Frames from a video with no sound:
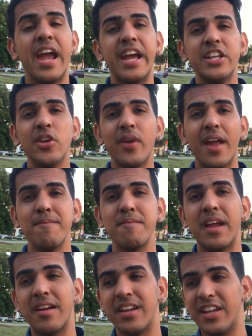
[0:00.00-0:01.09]
and you
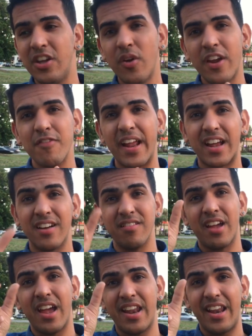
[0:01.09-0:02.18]
give like
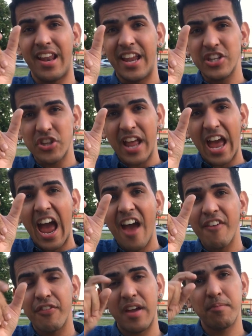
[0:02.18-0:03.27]
an inch and a
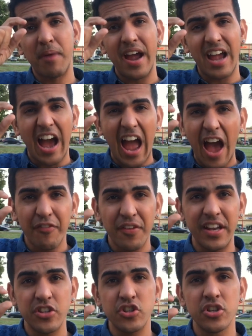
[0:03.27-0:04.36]
half by a half an
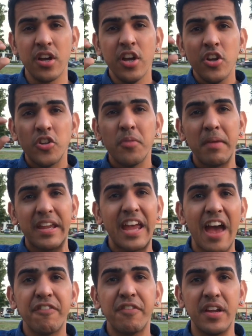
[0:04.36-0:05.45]
inch to
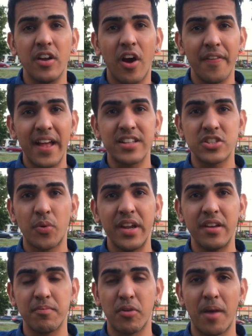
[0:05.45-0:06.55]
McAfee on that screen
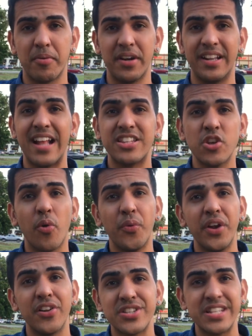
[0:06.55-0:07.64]
property. That's your
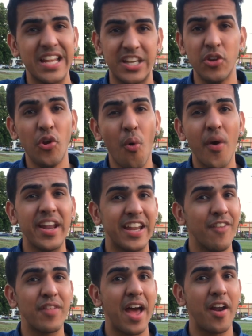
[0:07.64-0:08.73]
real estate. You don't want to
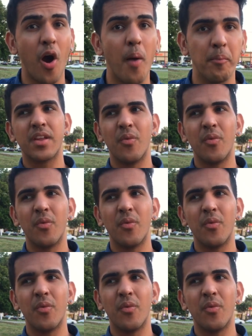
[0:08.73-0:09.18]
give that up.